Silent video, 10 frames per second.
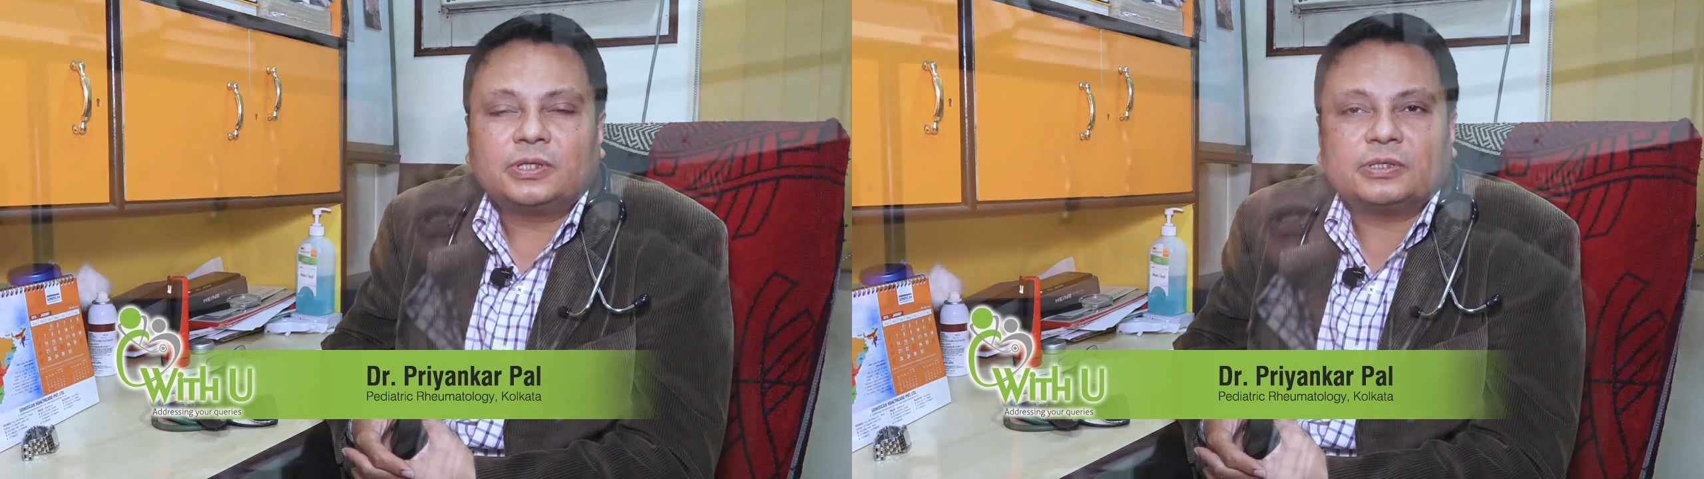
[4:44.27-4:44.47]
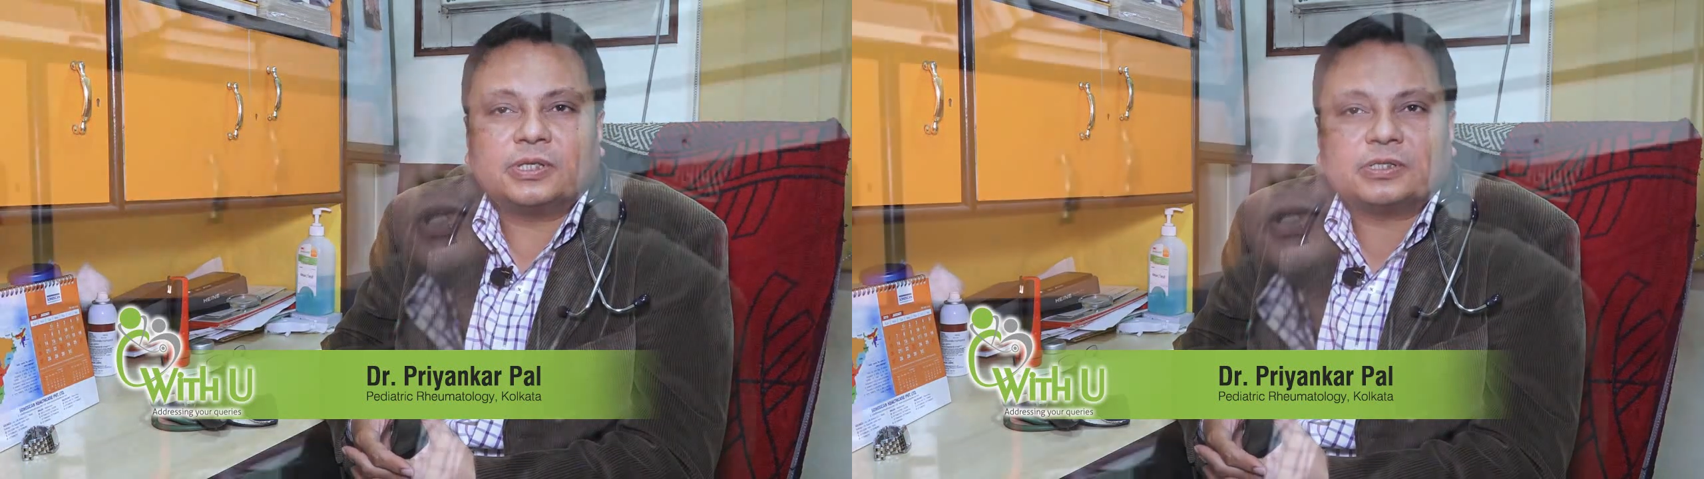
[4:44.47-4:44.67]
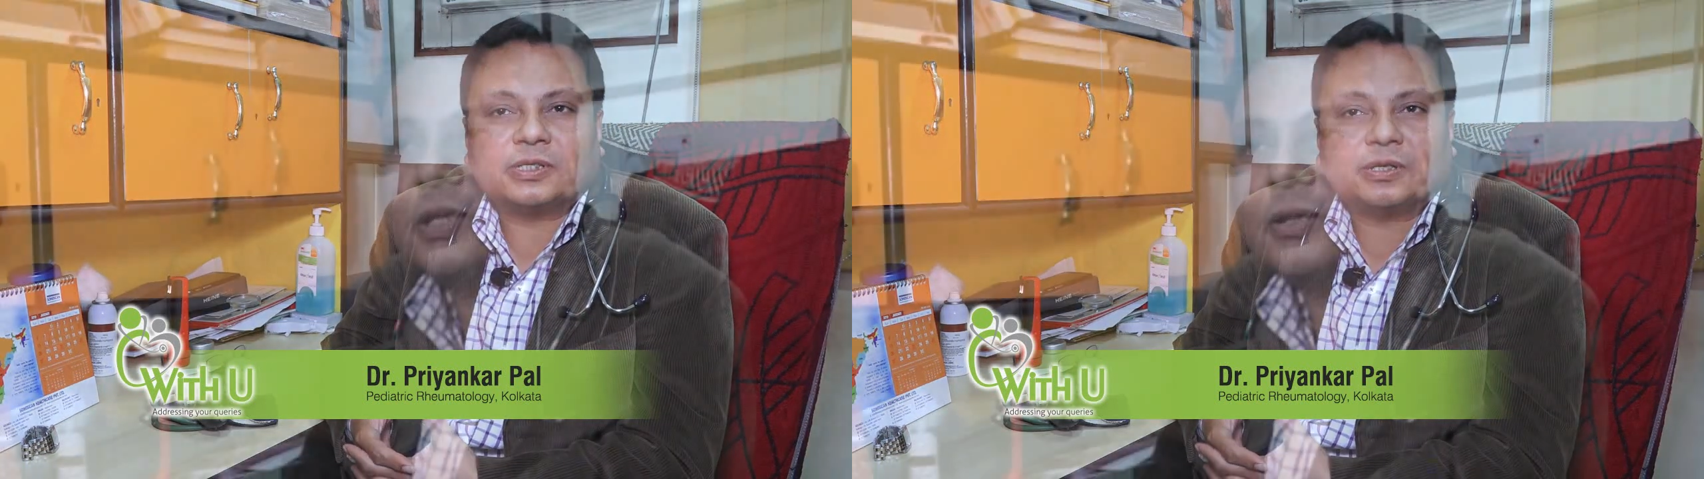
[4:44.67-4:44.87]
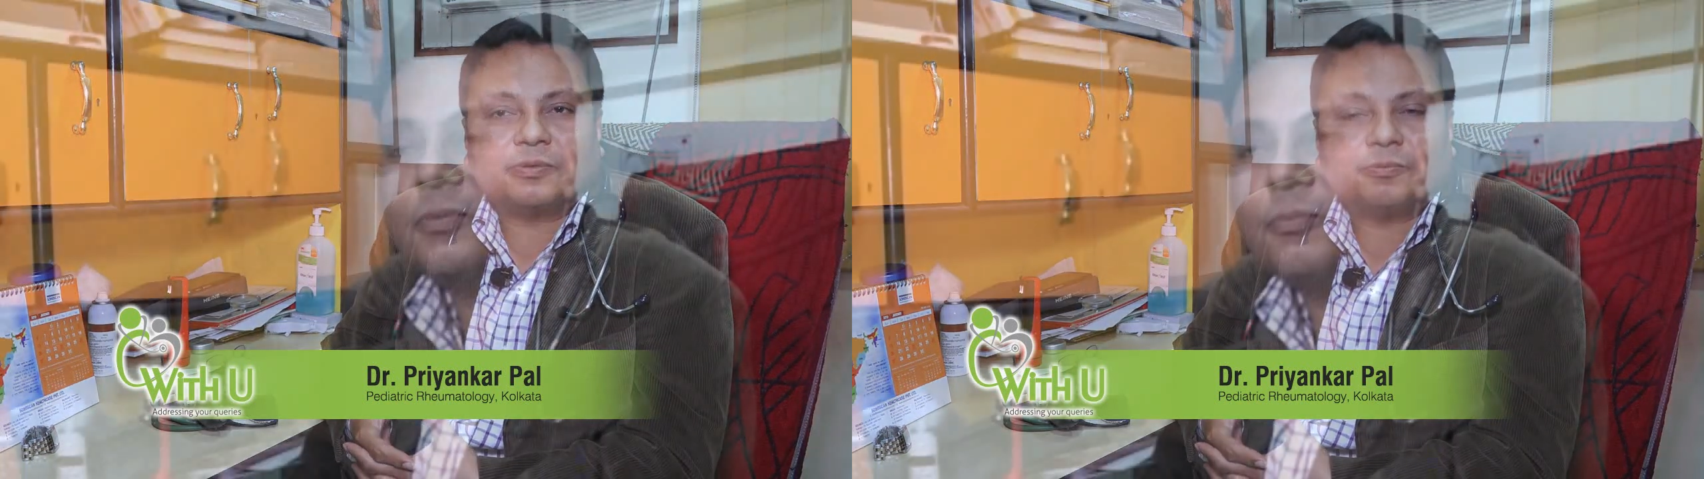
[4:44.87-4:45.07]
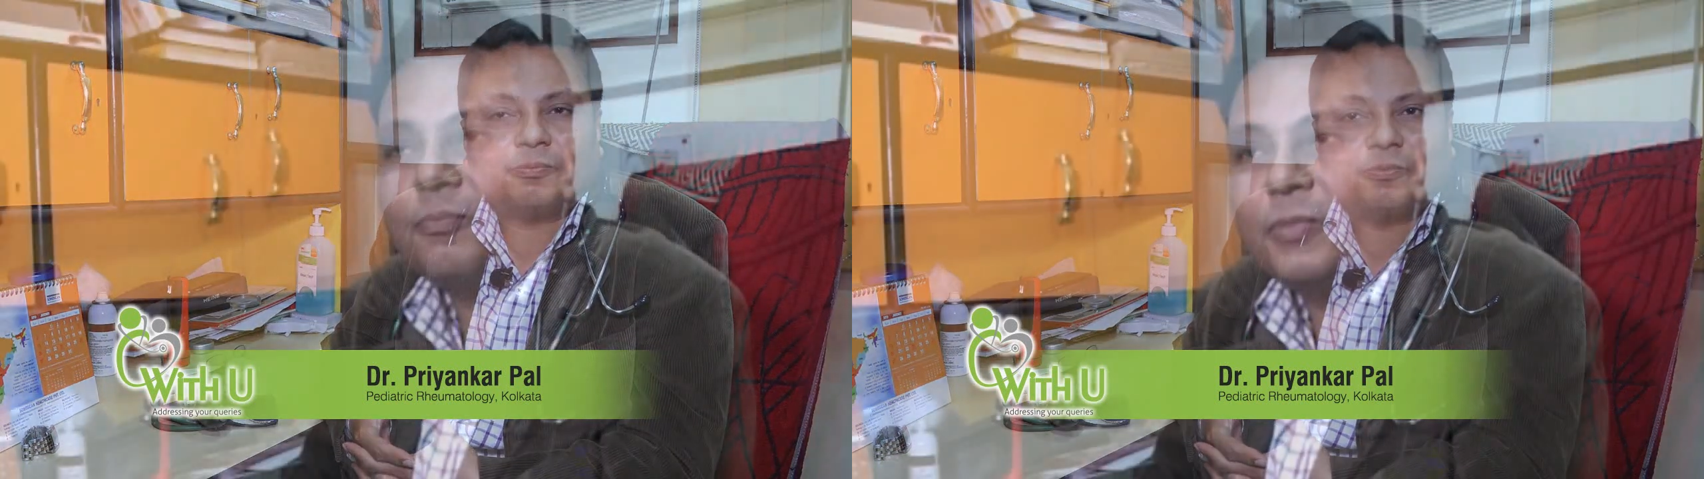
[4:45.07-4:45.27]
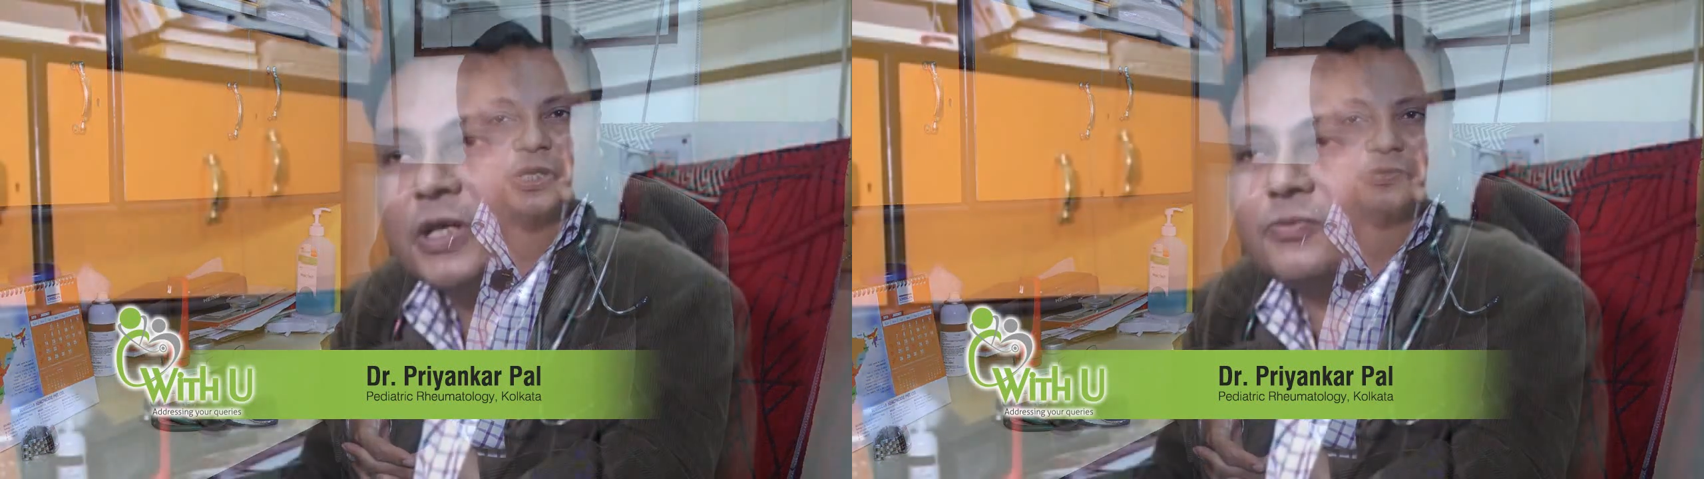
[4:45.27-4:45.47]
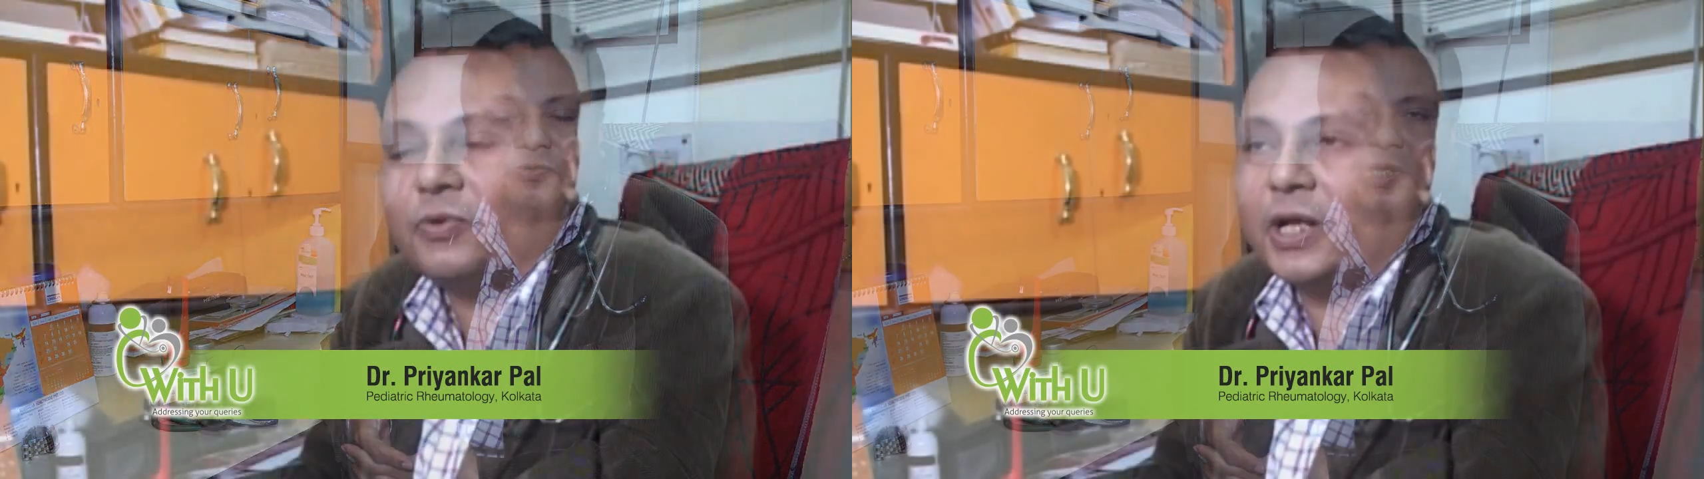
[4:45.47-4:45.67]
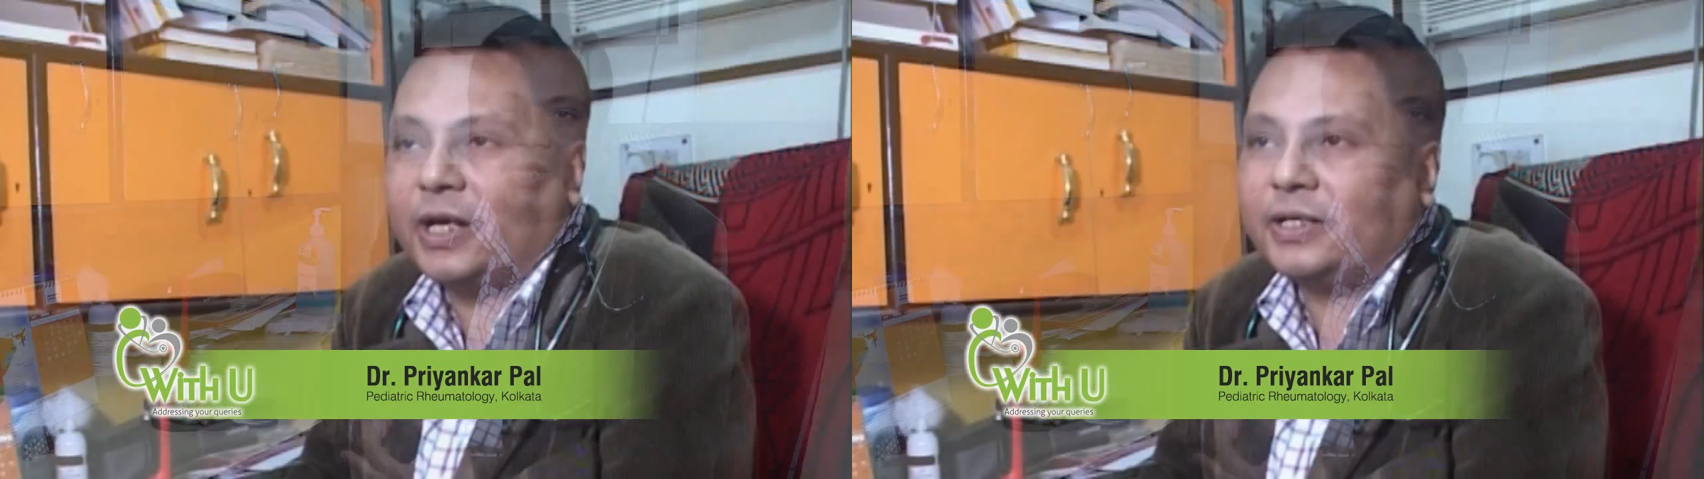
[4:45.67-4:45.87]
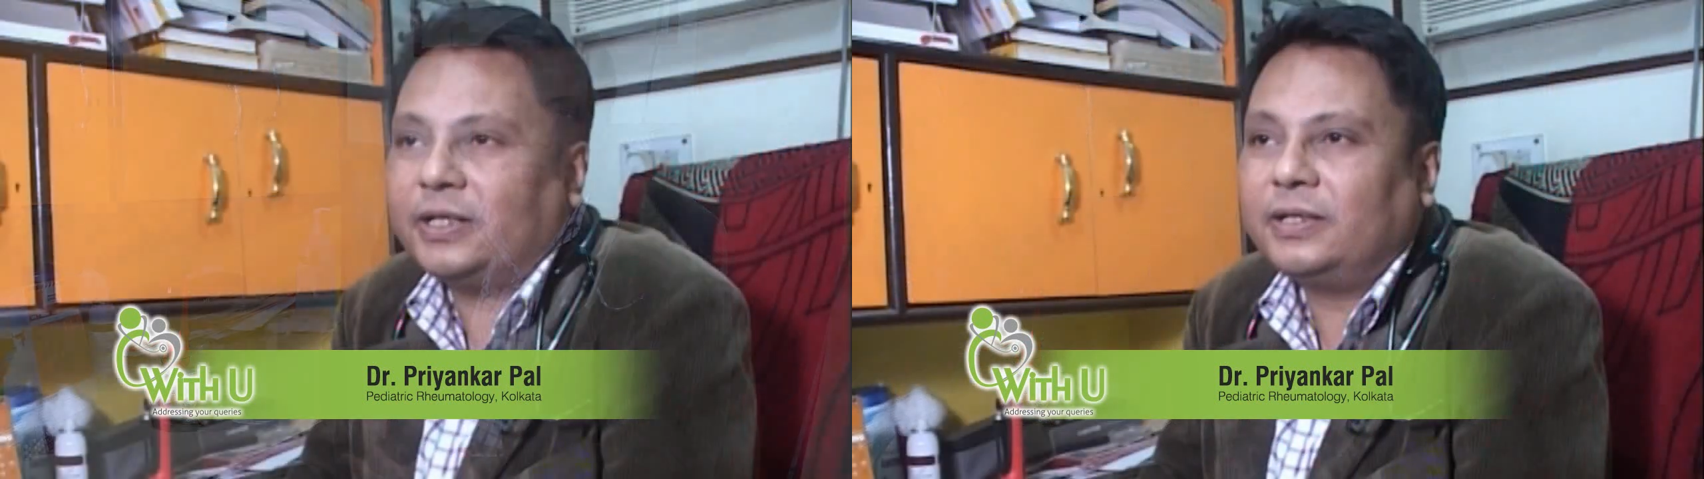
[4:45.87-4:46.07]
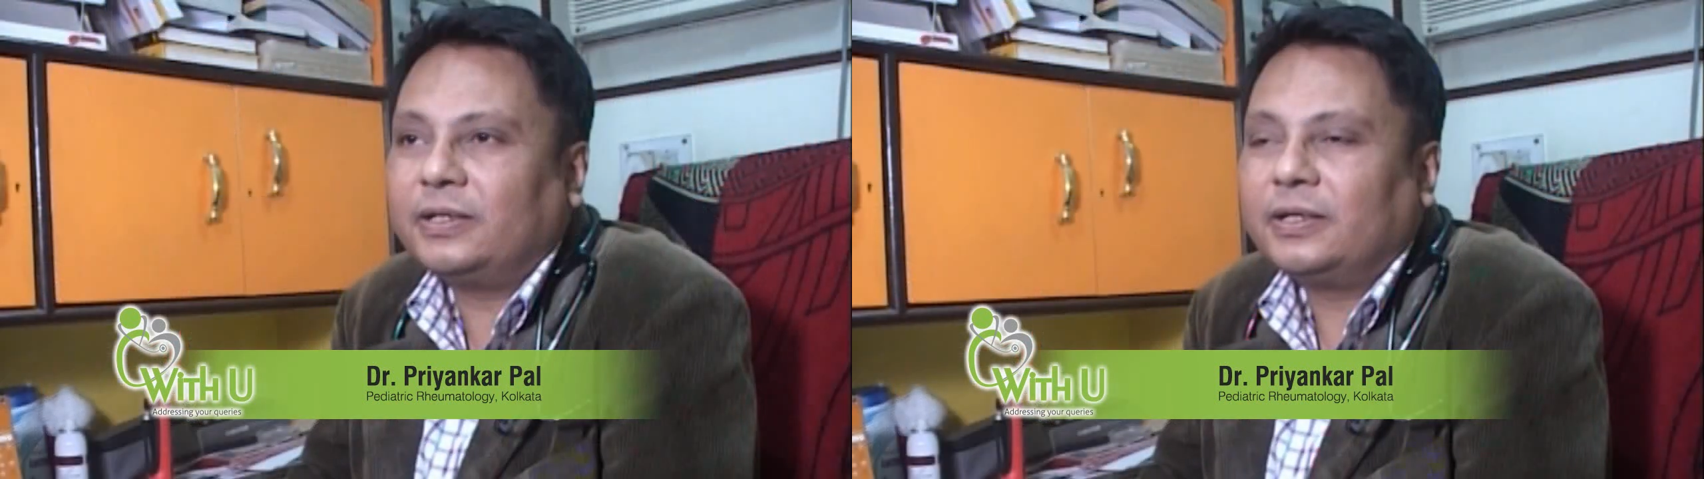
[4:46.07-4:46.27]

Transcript: There is a mixed variety,